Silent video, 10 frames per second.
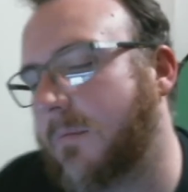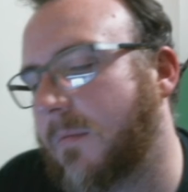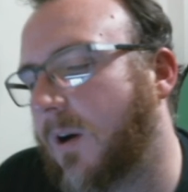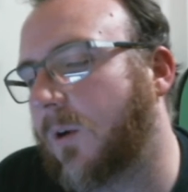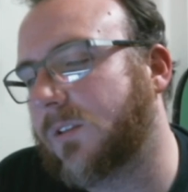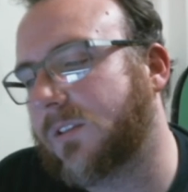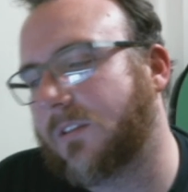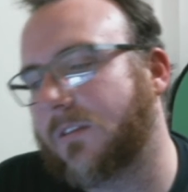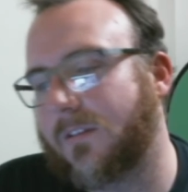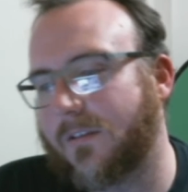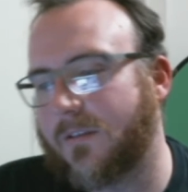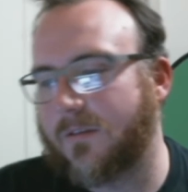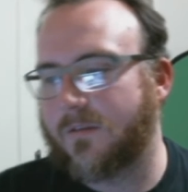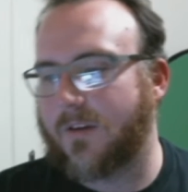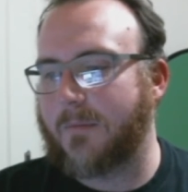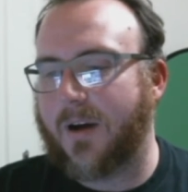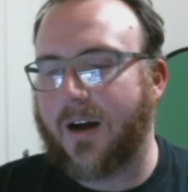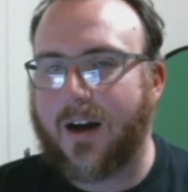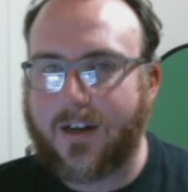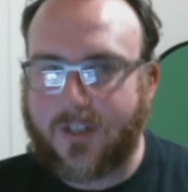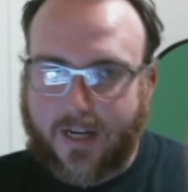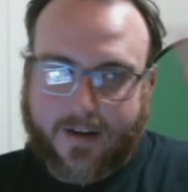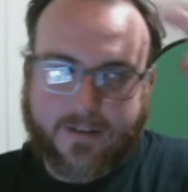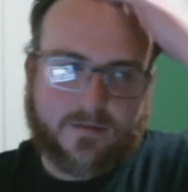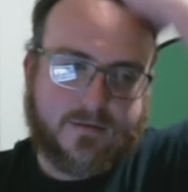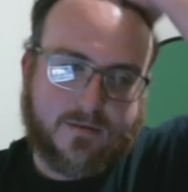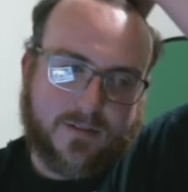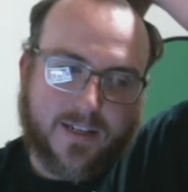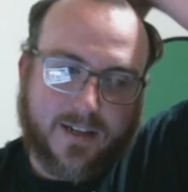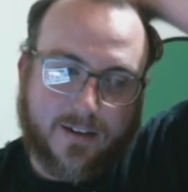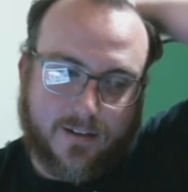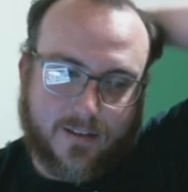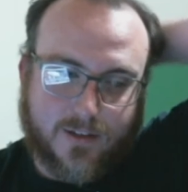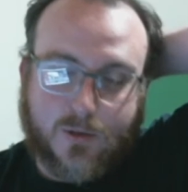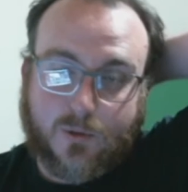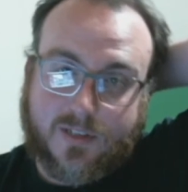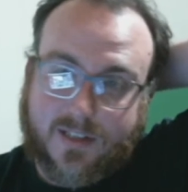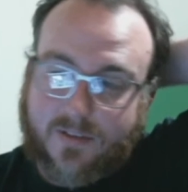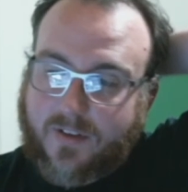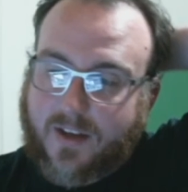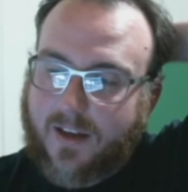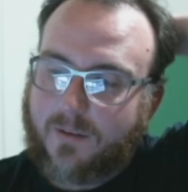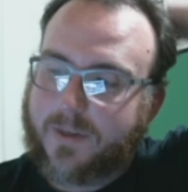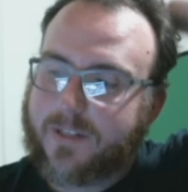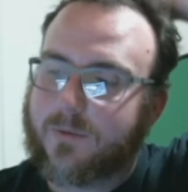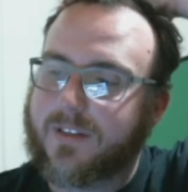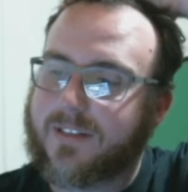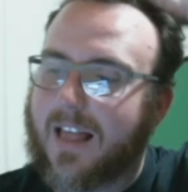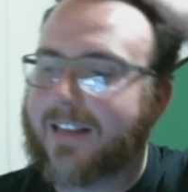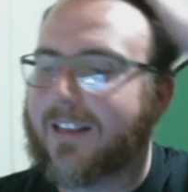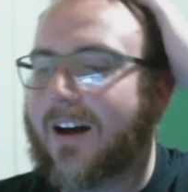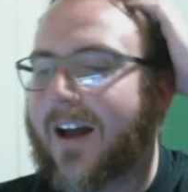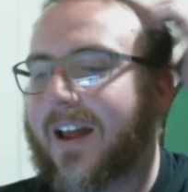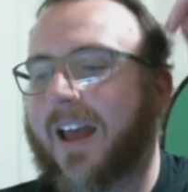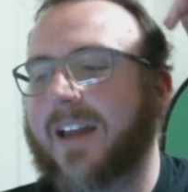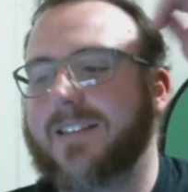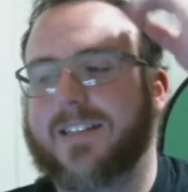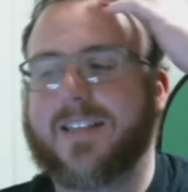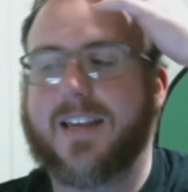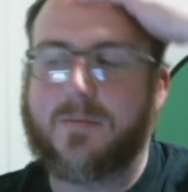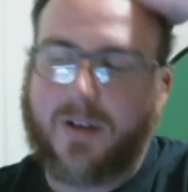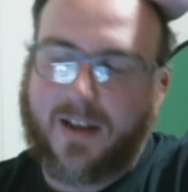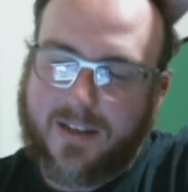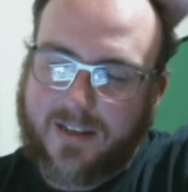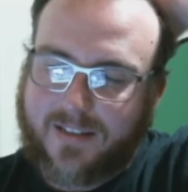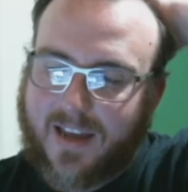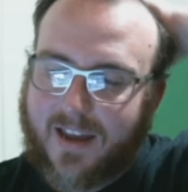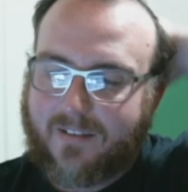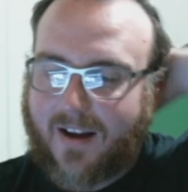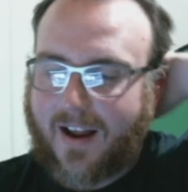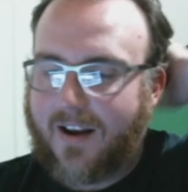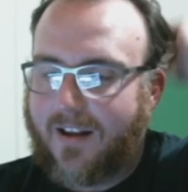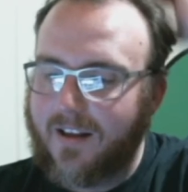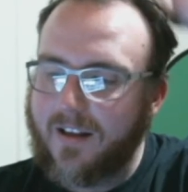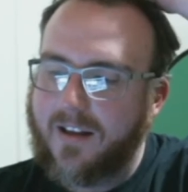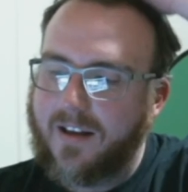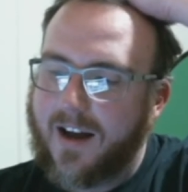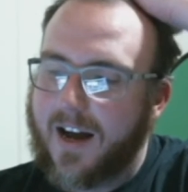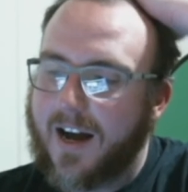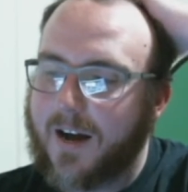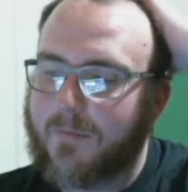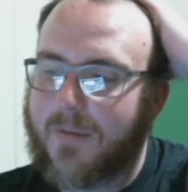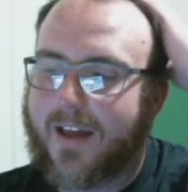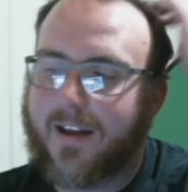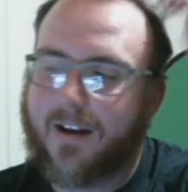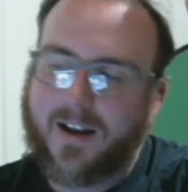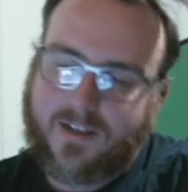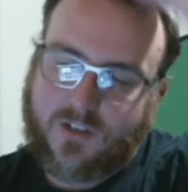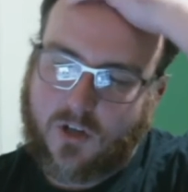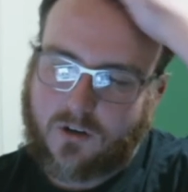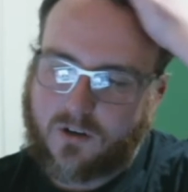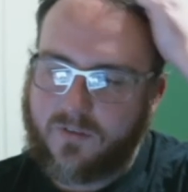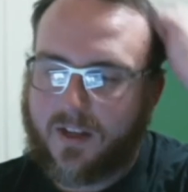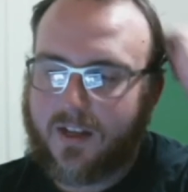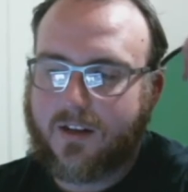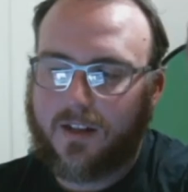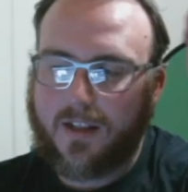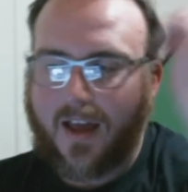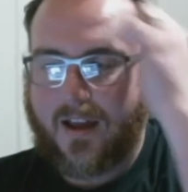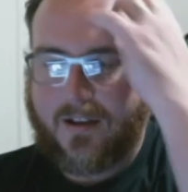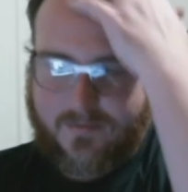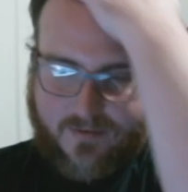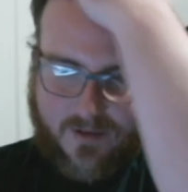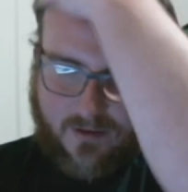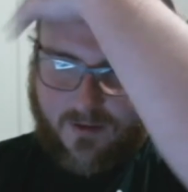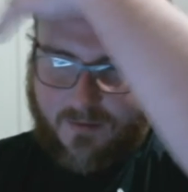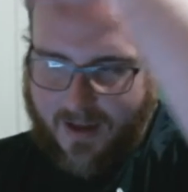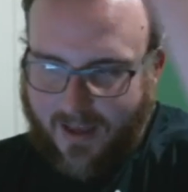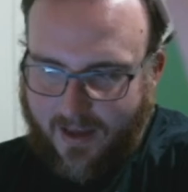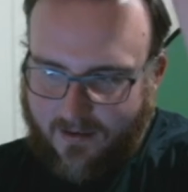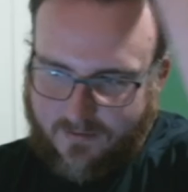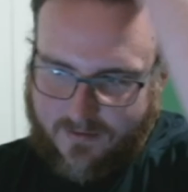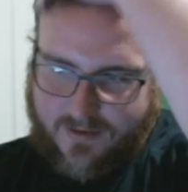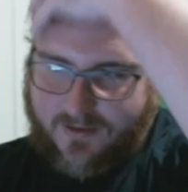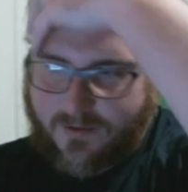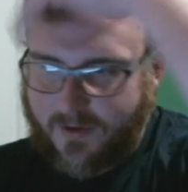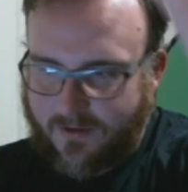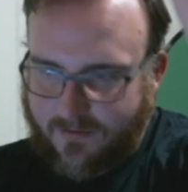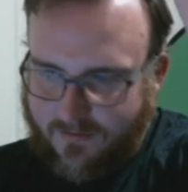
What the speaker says: old Grandpa Arjade did the school certificate, which was like the HSC but in year 10, right? And I did geography in that. So look at my hair. What's it doing?